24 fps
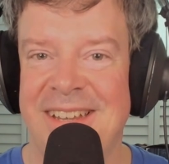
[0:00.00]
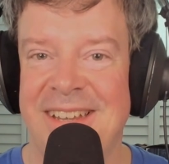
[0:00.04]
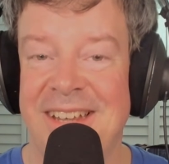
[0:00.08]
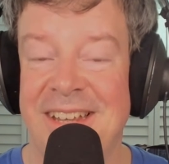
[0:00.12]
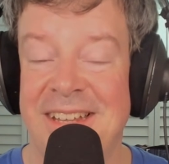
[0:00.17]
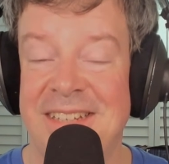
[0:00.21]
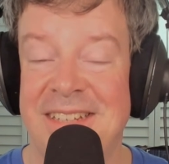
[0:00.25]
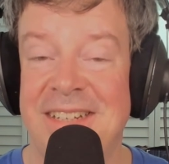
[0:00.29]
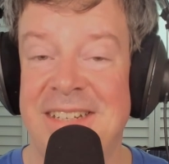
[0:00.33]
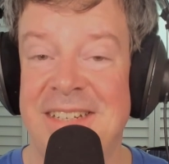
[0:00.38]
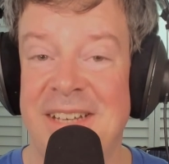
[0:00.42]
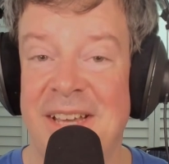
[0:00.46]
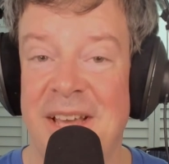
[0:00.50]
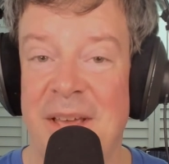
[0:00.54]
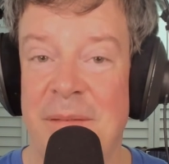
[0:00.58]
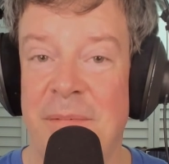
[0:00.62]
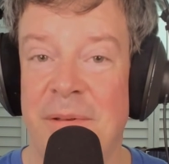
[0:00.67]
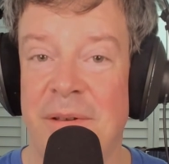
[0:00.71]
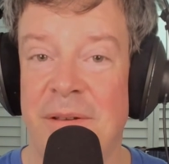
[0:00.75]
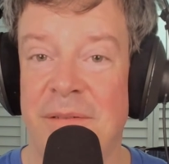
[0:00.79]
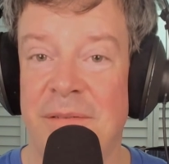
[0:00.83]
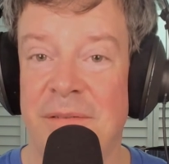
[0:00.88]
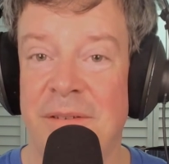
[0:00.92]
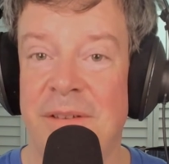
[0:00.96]
It's a type
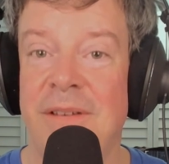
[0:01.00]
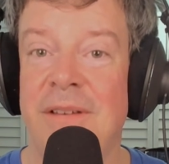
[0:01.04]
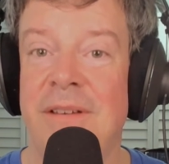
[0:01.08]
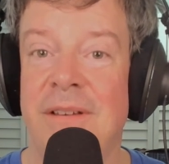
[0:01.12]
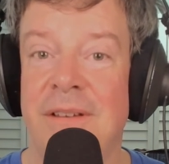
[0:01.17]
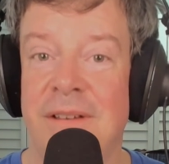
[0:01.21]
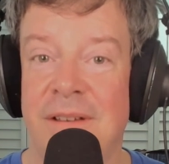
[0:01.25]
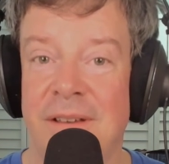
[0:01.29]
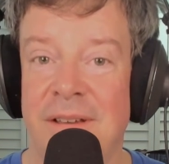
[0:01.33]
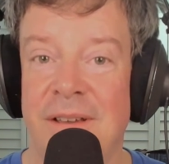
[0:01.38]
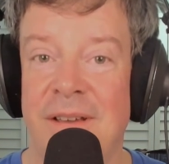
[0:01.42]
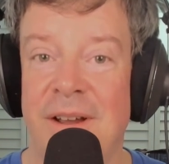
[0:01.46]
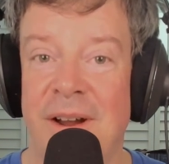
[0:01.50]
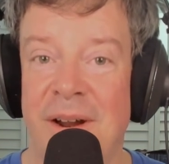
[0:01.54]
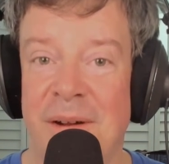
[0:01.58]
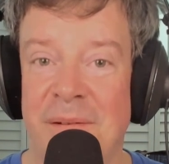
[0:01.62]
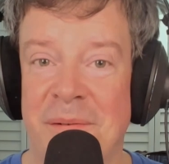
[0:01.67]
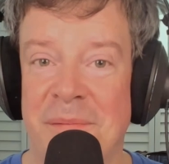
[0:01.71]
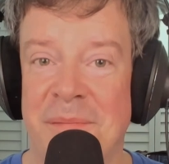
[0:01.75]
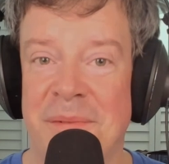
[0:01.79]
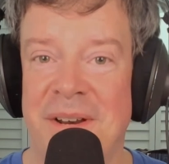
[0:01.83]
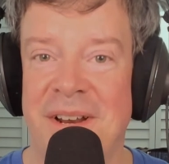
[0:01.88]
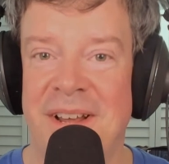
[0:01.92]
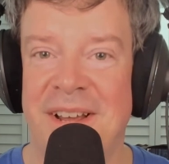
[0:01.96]
of
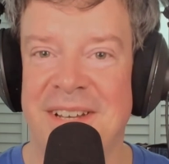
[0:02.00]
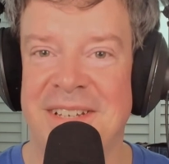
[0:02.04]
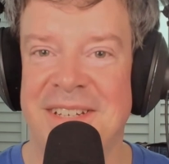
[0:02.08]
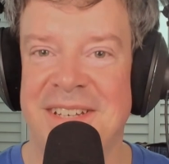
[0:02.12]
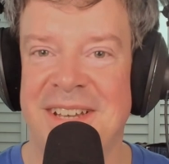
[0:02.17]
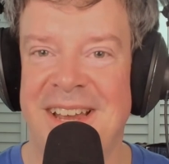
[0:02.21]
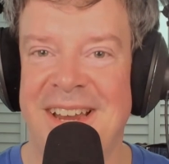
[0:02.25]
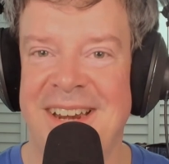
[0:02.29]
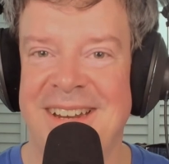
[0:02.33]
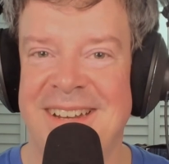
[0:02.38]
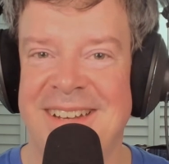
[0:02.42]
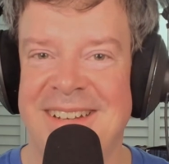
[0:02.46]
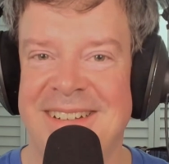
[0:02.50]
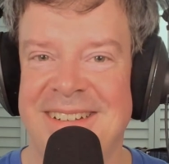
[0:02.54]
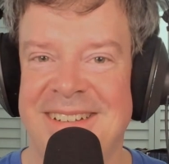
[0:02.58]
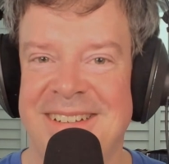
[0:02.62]
carbon monoxide.